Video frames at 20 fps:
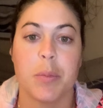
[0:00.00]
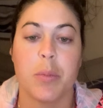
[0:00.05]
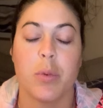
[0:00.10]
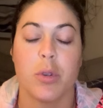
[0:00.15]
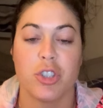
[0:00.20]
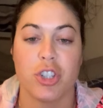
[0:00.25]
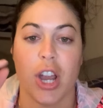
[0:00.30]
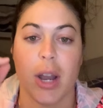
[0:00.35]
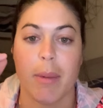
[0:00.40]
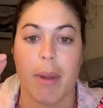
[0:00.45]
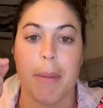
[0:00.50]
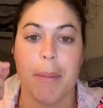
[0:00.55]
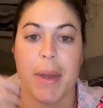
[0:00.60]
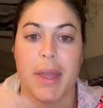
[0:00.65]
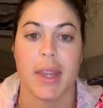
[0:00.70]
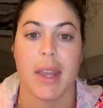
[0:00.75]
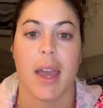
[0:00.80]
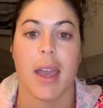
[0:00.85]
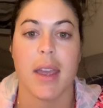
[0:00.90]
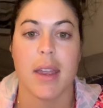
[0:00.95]
shine my
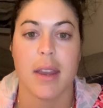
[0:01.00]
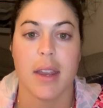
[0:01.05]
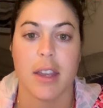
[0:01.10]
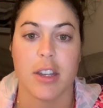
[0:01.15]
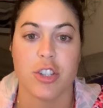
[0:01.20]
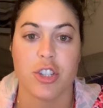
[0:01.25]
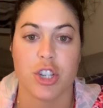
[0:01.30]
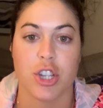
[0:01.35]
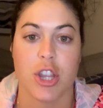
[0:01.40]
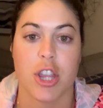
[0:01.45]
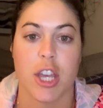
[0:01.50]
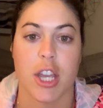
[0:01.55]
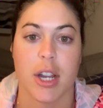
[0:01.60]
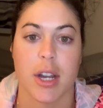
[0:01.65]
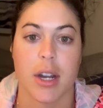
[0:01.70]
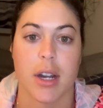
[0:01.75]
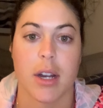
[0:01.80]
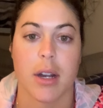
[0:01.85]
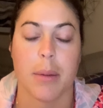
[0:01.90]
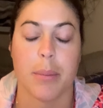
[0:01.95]
pen light into
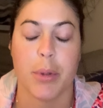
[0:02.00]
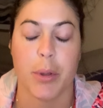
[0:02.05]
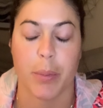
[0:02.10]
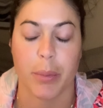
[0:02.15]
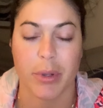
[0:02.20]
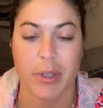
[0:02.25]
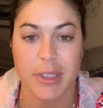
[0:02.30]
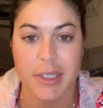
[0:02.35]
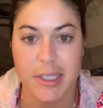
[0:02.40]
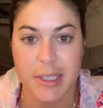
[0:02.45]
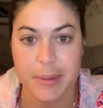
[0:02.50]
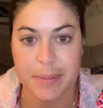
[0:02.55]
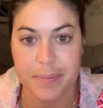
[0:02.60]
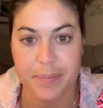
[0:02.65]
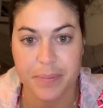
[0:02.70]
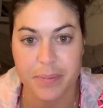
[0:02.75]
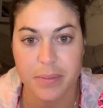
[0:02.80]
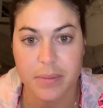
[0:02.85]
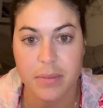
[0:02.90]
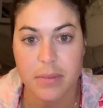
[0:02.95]
their pupils.
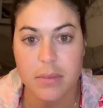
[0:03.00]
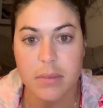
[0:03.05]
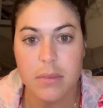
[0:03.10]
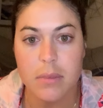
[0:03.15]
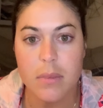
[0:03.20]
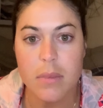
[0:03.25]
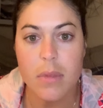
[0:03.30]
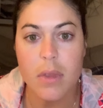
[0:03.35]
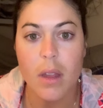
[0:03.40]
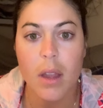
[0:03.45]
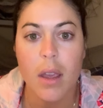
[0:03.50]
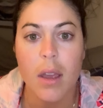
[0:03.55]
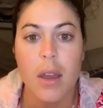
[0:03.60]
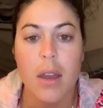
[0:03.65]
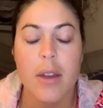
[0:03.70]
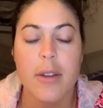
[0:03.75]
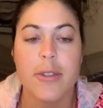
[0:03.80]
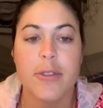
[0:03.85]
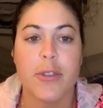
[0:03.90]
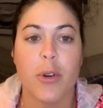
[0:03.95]

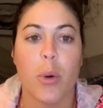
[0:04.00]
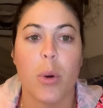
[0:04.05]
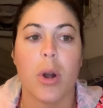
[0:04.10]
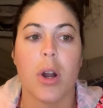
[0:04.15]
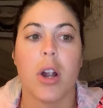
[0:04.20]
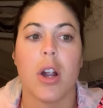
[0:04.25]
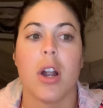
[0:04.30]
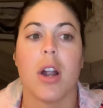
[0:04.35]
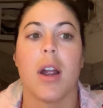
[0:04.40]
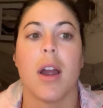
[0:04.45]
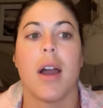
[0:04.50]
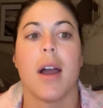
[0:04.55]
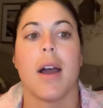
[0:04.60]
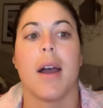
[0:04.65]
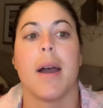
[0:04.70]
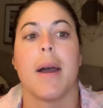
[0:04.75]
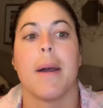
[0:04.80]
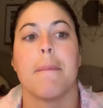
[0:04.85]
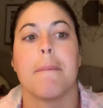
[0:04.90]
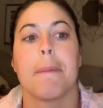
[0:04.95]
For
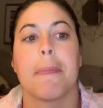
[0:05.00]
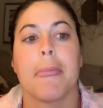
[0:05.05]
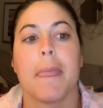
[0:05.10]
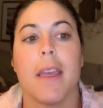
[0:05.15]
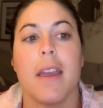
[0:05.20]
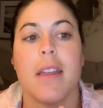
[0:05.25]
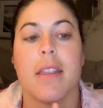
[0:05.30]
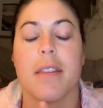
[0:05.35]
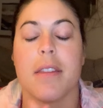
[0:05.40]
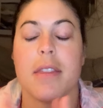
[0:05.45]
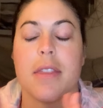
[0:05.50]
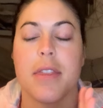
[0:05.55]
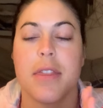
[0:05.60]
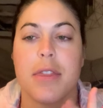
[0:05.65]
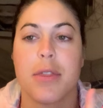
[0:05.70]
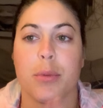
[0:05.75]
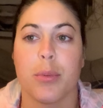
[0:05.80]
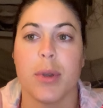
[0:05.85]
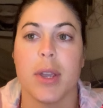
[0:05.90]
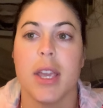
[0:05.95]

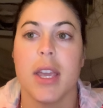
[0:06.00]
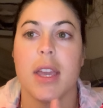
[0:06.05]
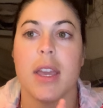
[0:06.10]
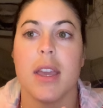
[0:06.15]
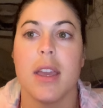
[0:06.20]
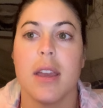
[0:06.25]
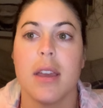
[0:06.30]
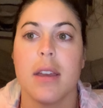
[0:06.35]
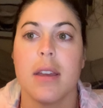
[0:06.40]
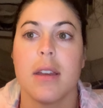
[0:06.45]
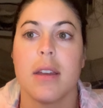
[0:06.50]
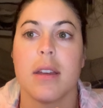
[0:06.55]
3,